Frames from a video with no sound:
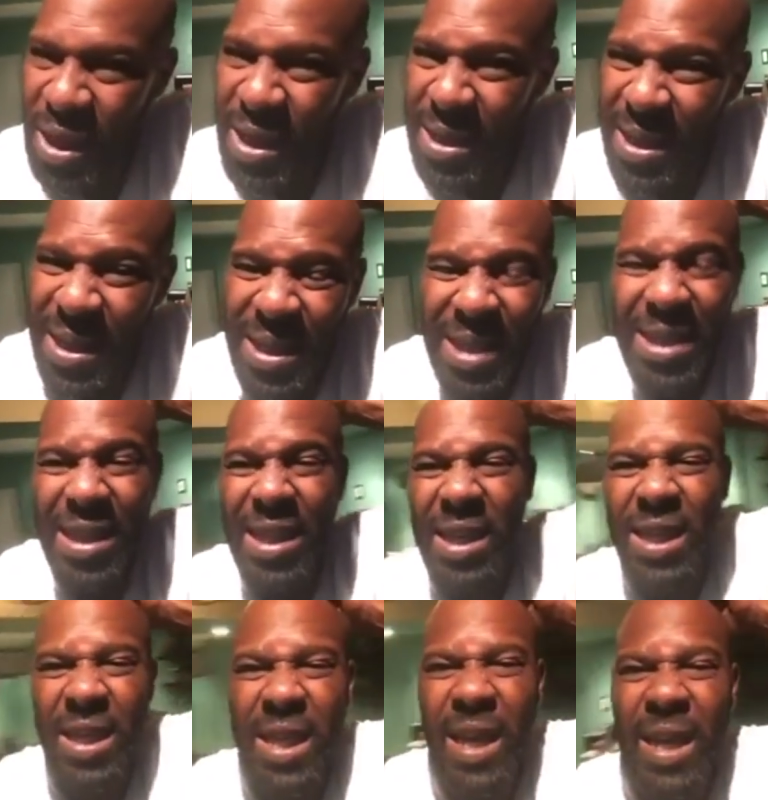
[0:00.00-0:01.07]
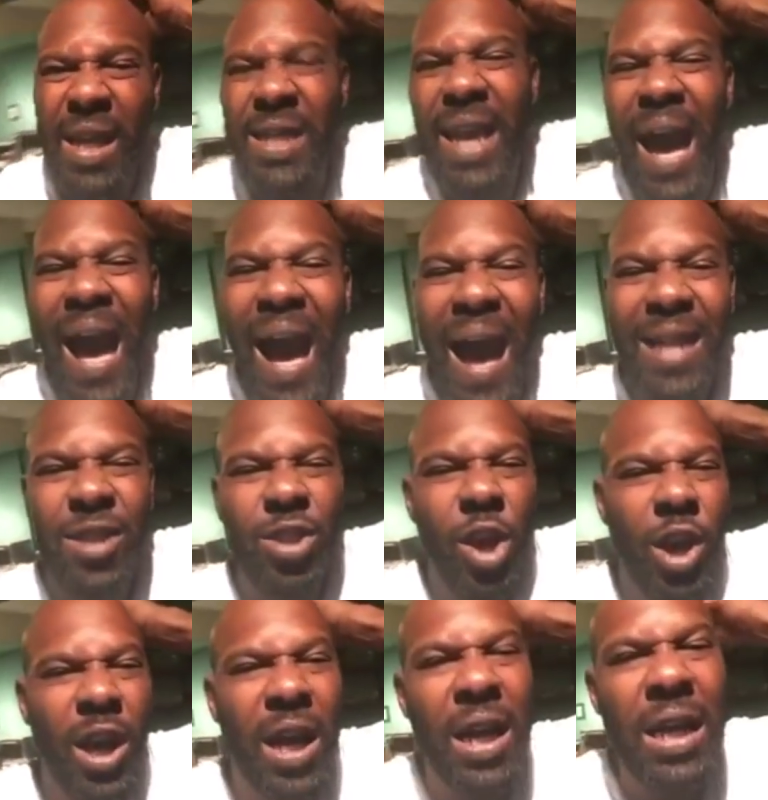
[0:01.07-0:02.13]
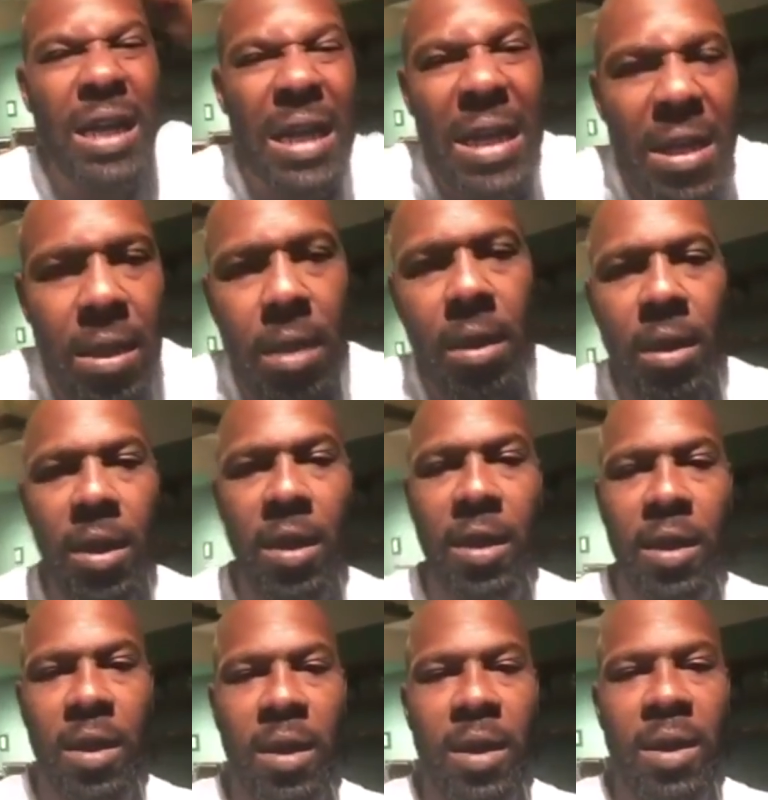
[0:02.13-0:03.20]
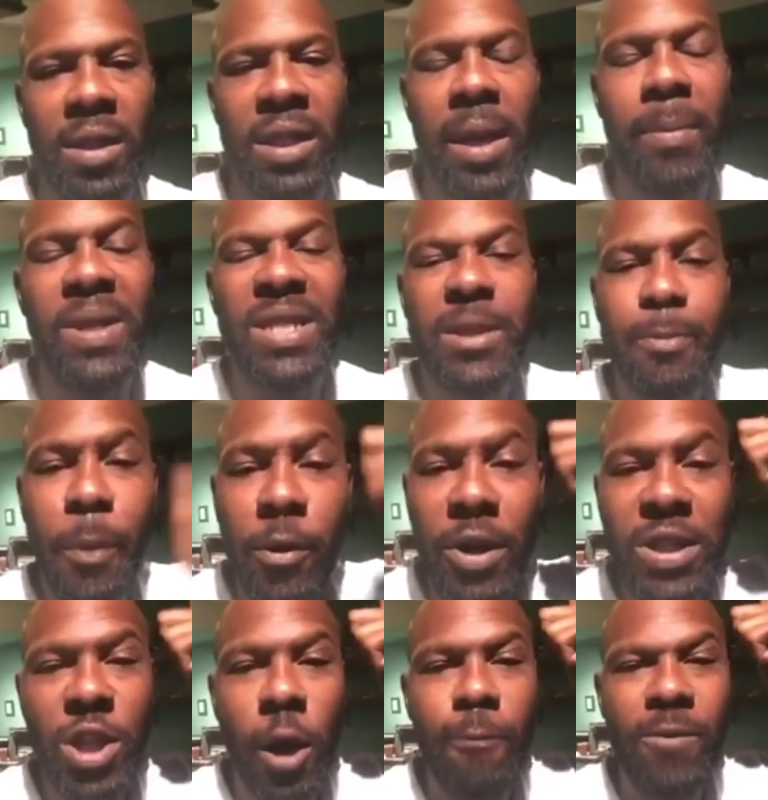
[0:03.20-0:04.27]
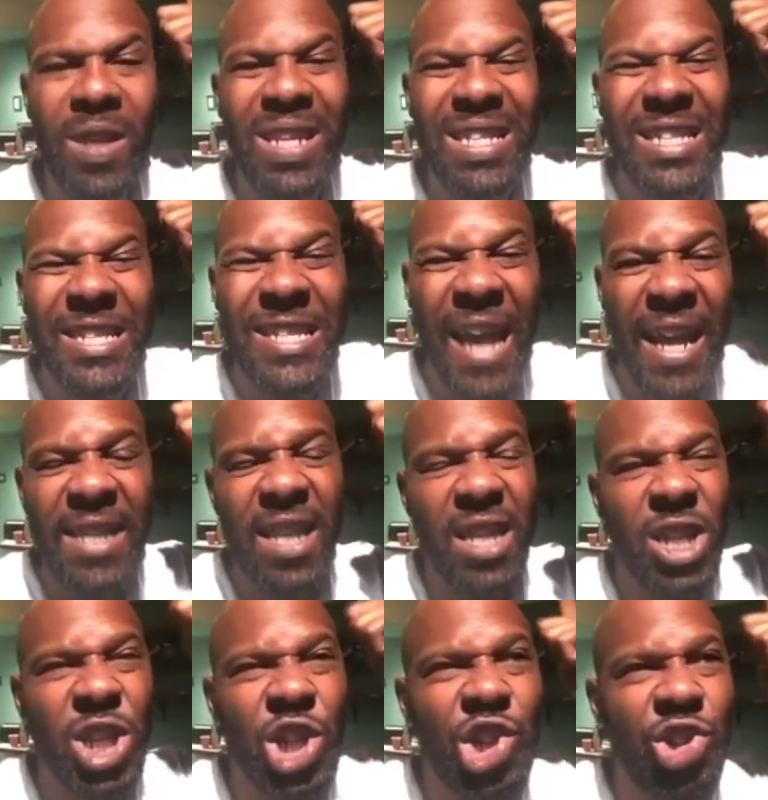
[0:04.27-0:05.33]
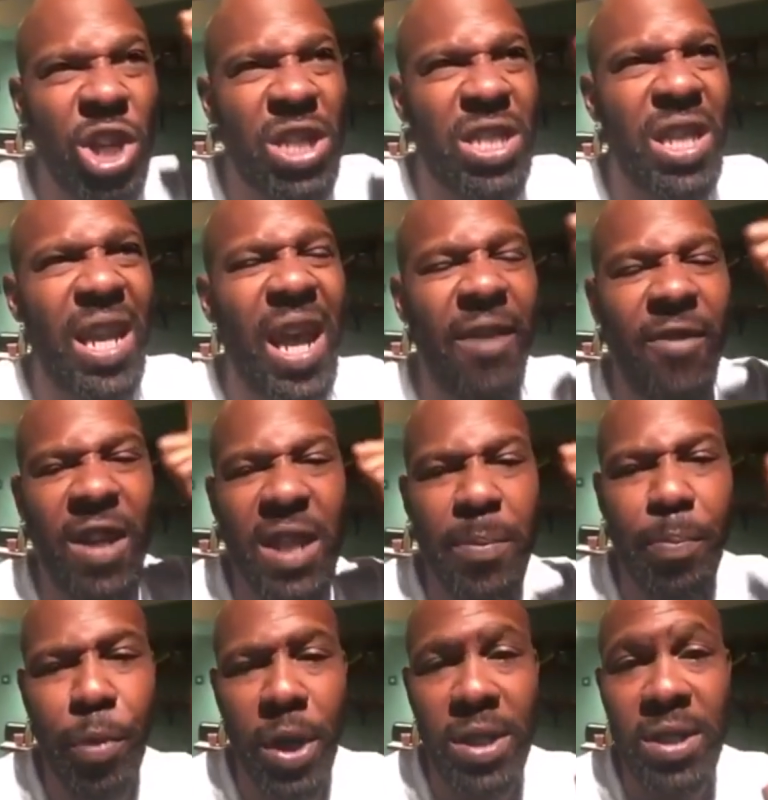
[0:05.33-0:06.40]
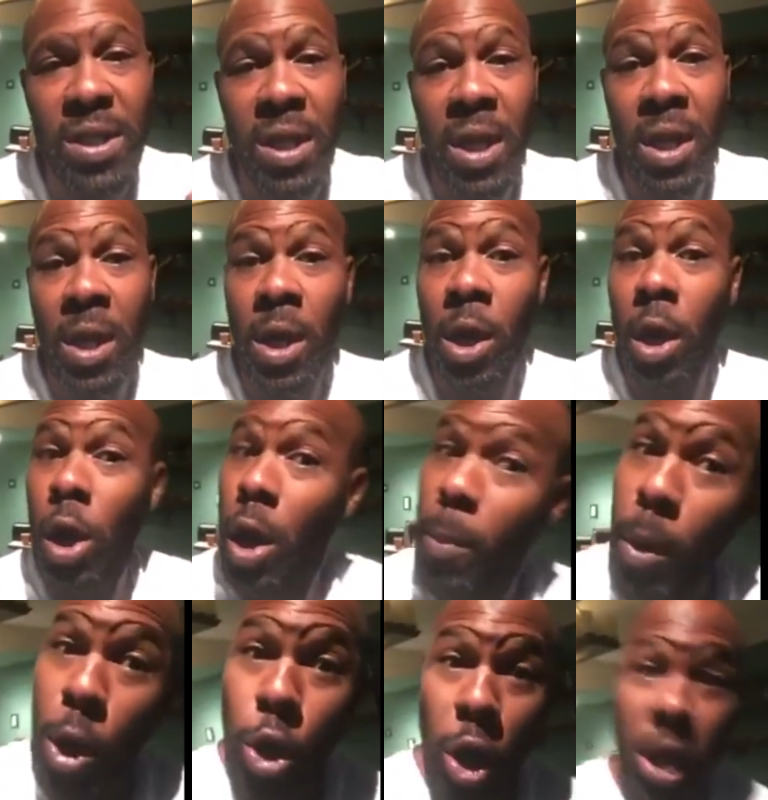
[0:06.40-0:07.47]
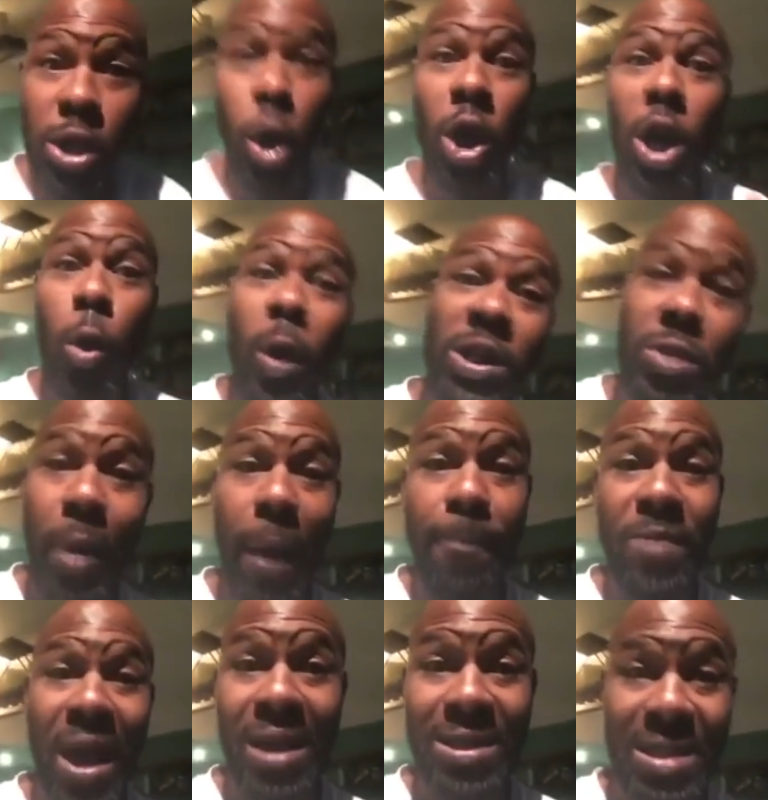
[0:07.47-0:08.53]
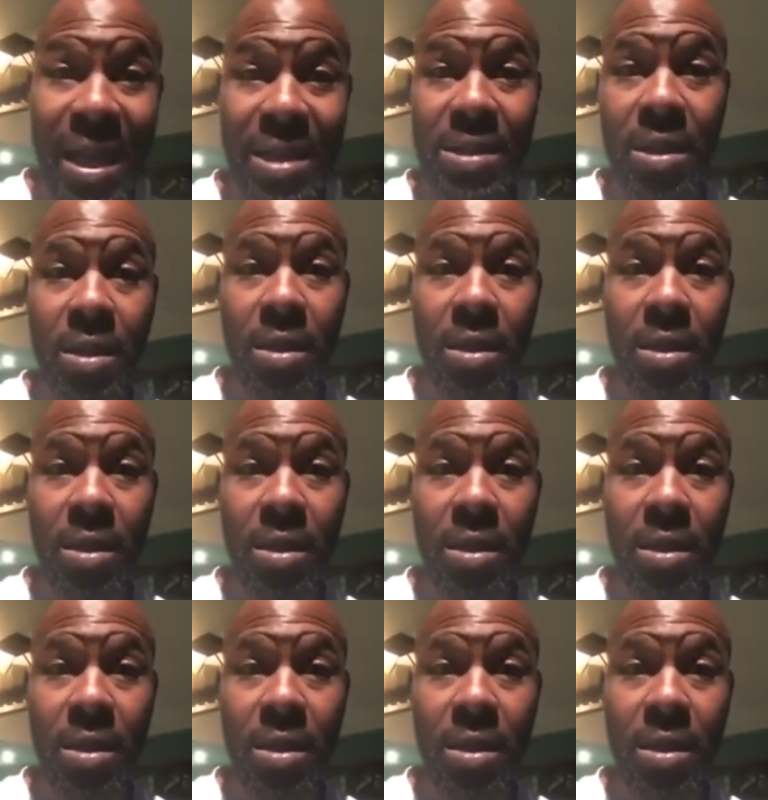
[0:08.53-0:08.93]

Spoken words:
The heart not clean. Them spirits come to design to distress you and have you depressed. Come on, all you watch what happened last night?